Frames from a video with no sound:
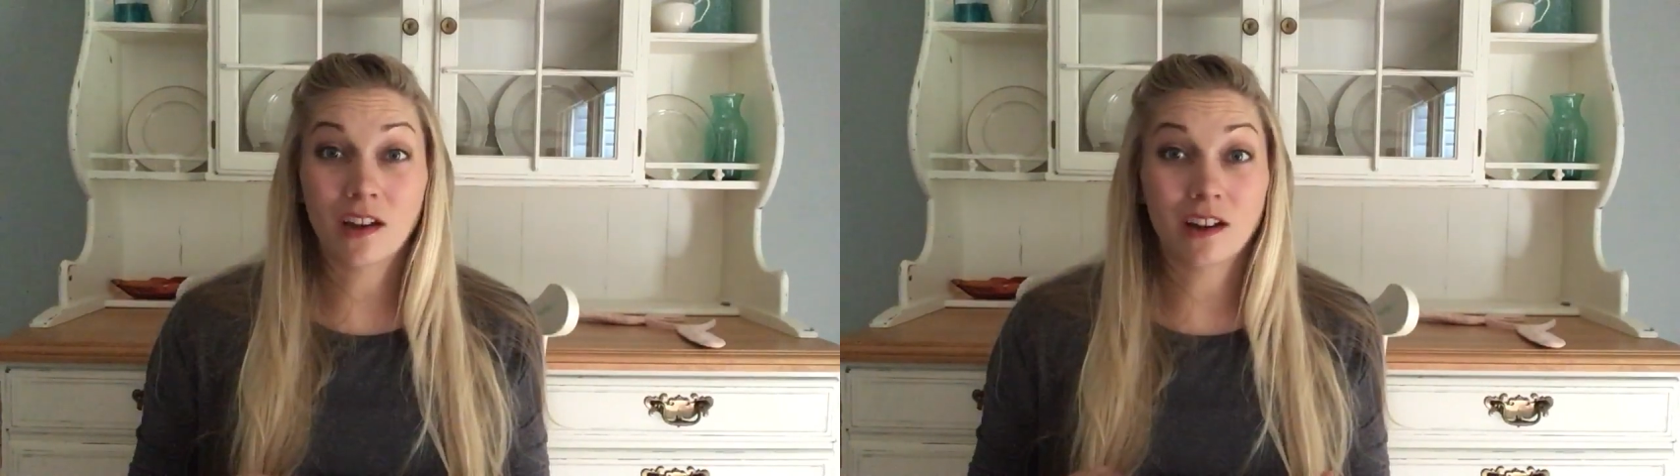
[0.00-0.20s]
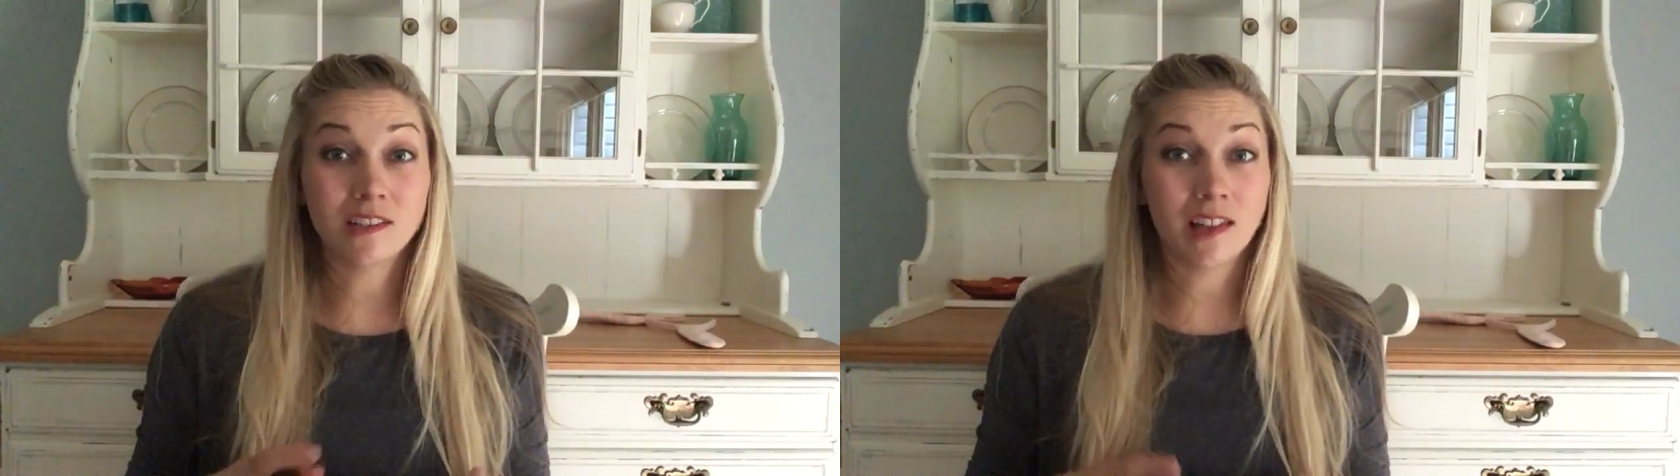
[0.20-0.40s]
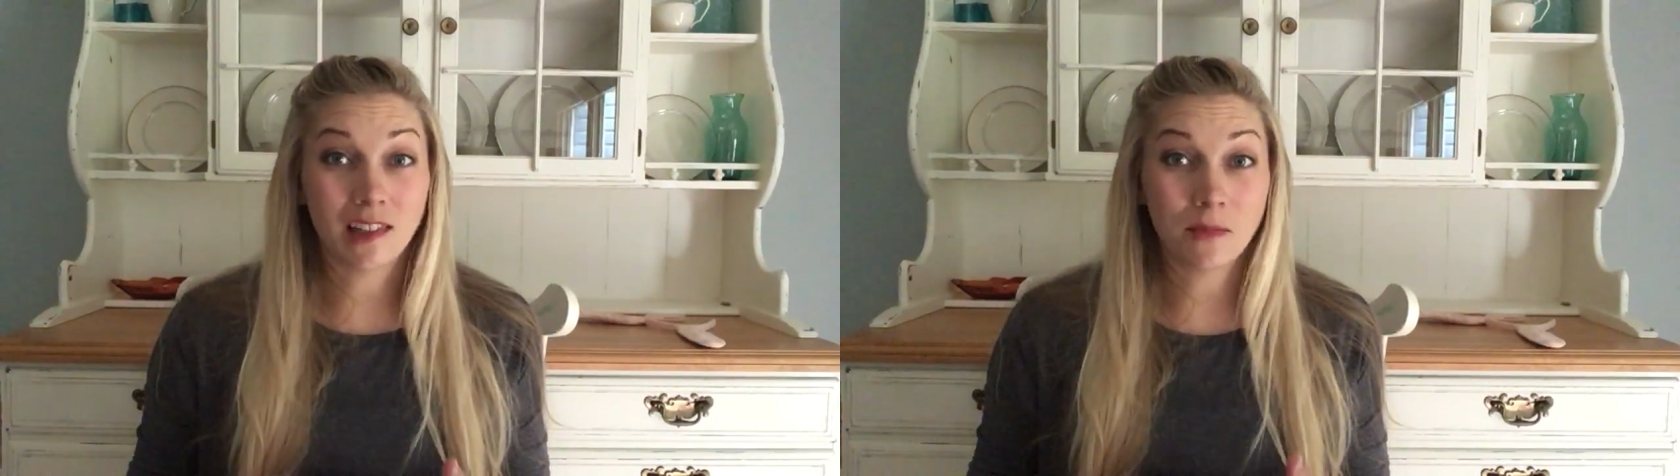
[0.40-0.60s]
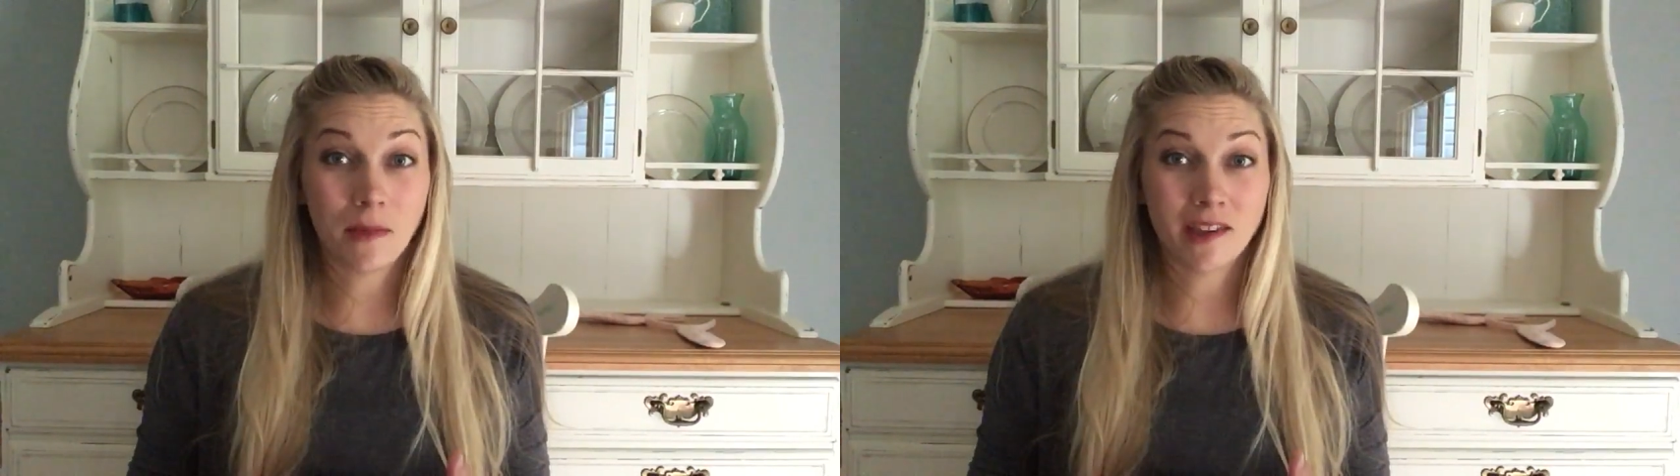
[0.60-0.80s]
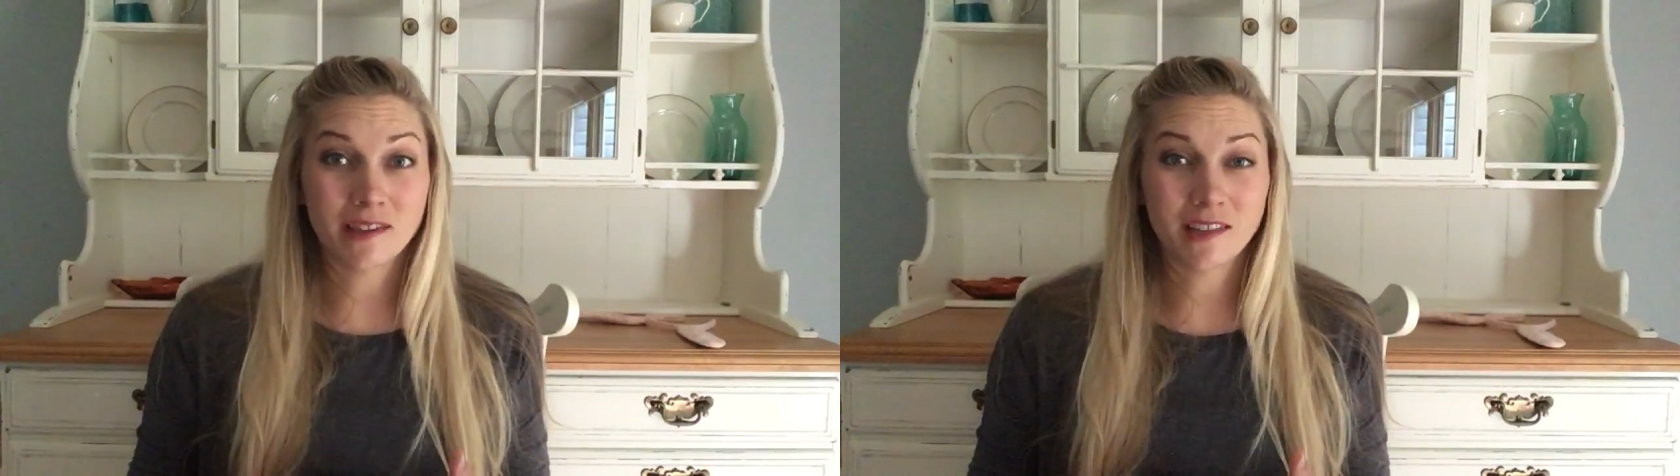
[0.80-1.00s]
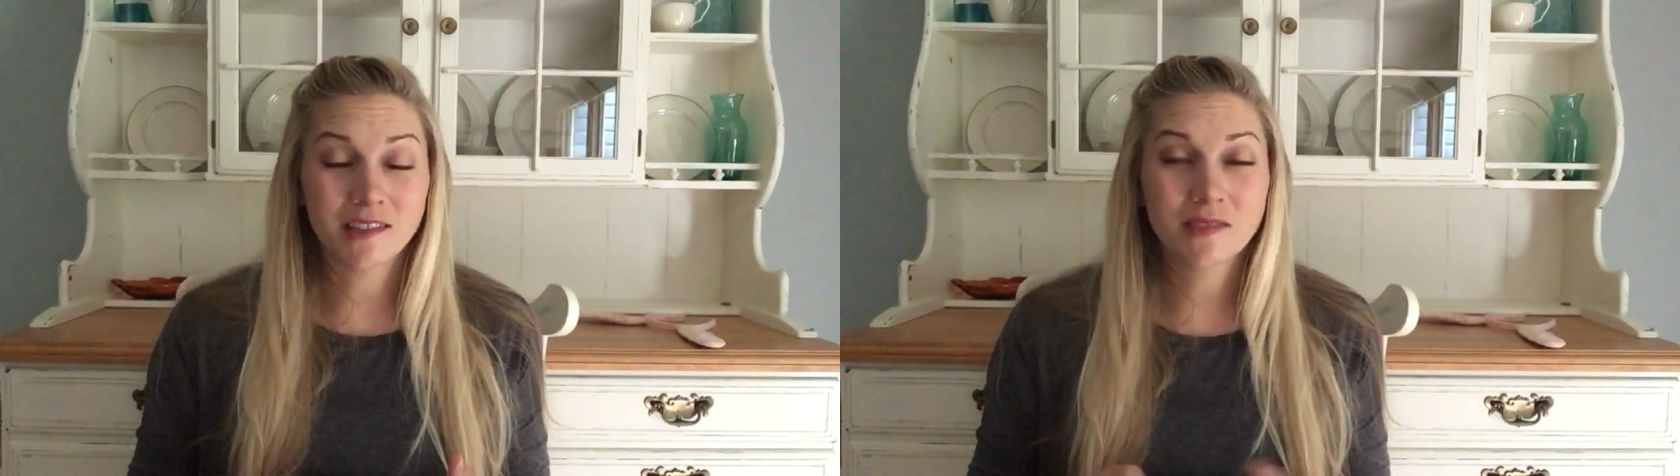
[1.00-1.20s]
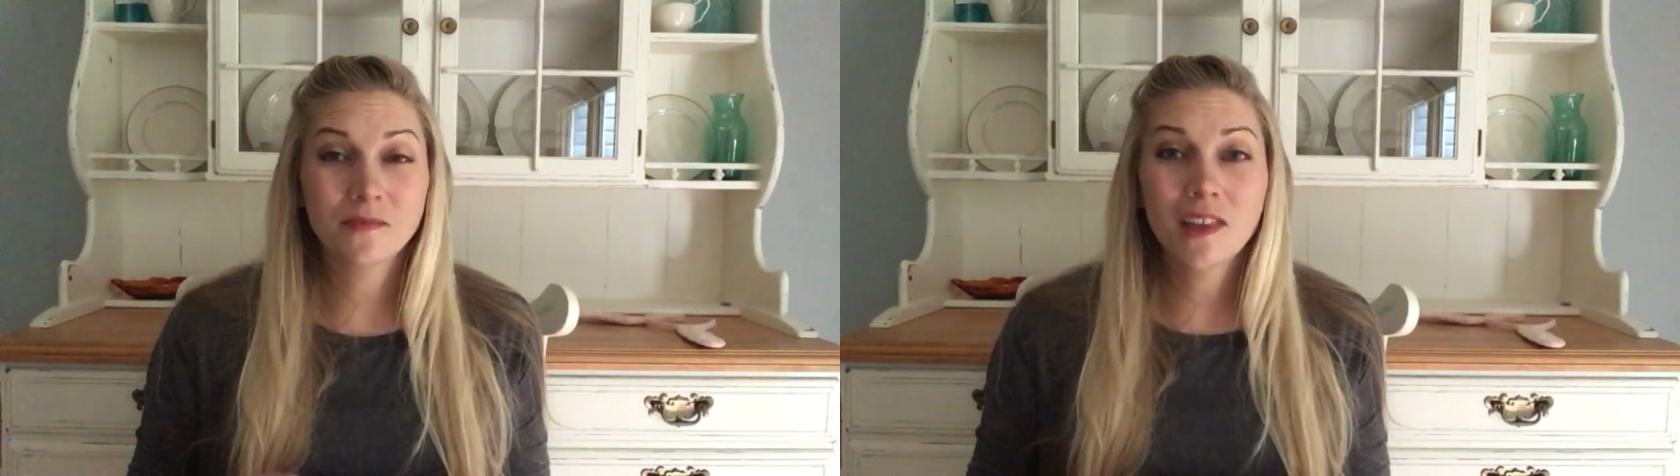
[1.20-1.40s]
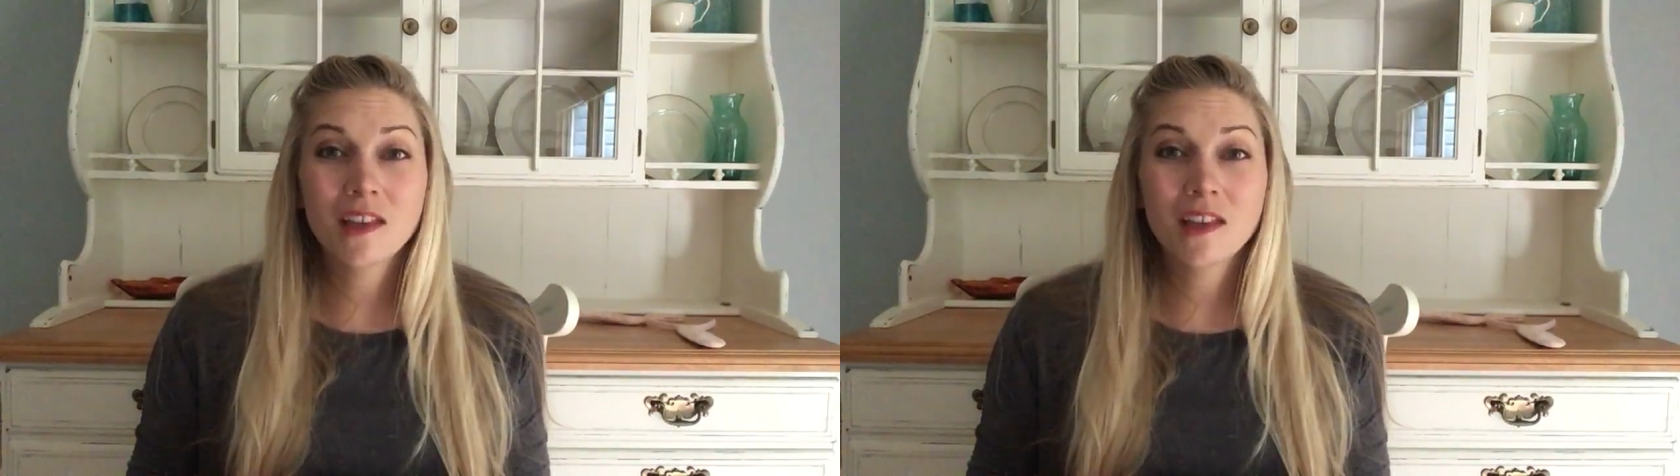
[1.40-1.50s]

on a daily basis.